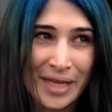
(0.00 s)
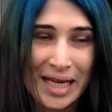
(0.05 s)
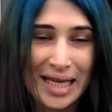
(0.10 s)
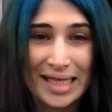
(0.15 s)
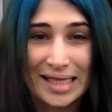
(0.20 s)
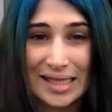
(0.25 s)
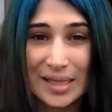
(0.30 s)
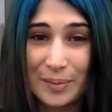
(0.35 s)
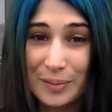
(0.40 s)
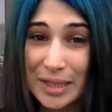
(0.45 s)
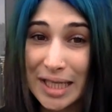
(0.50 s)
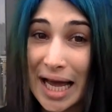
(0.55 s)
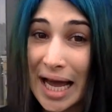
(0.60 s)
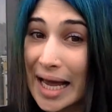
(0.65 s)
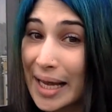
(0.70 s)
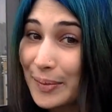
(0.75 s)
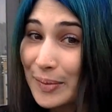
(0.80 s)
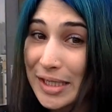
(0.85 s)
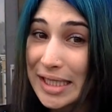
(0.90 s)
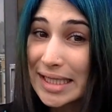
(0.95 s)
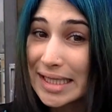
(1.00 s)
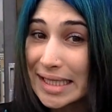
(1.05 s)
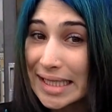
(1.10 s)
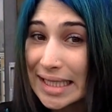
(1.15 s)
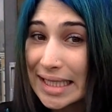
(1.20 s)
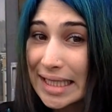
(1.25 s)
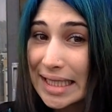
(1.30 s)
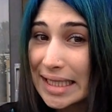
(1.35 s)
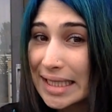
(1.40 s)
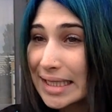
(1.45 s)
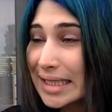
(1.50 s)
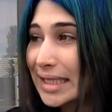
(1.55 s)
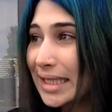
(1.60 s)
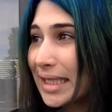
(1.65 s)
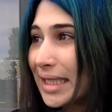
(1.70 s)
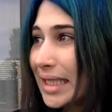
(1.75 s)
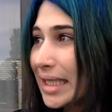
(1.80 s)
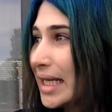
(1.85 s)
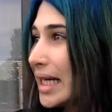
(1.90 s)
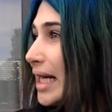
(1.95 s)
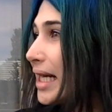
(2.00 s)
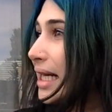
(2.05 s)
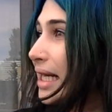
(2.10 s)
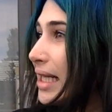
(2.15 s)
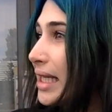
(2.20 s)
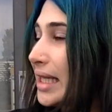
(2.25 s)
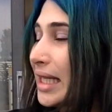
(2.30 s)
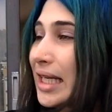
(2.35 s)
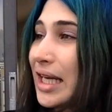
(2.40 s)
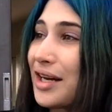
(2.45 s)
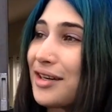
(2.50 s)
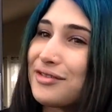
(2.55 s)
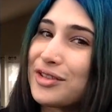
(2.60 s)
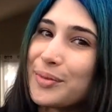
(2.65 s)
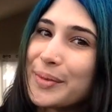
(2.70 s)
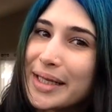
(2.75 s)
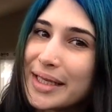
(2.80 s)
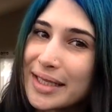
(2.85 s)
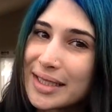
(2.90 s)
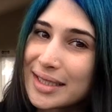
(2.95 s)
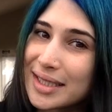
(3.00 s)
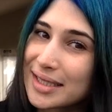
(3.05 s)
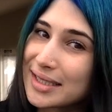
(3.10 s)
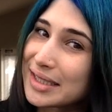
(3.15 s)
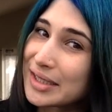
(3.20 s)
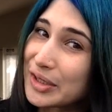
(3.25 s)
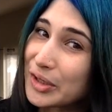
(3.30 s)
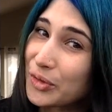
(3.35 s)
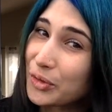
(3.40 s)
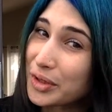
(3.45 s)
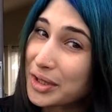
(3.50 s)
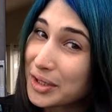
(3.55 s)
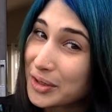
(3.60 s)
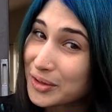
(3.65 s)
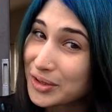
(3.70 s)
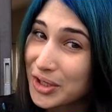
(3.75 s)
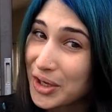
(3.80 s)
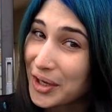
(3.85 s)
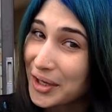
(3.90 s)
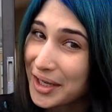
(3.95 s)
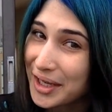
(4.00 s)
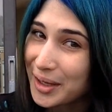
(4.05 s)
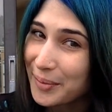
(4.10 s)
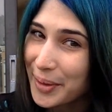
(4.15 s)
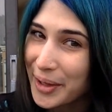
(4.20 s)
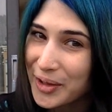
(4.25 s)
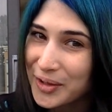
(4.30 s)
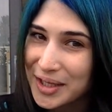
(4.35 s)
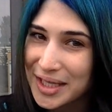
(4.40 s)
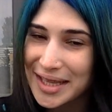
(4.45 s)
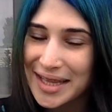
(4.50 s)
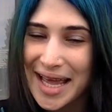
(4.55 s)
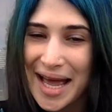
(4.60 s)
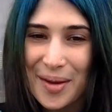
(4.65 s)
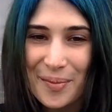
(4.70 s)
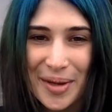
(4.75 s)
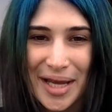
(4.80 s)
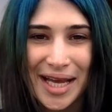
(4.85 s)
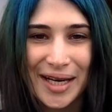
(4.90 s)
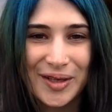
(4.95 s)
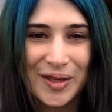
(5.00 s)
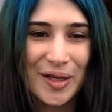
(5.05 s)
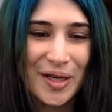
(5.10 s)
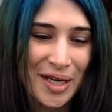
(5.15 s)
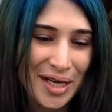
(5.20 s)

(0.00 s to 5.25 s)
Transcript: sometimes the CDC and the government doesn't know what they're talking about in that manner.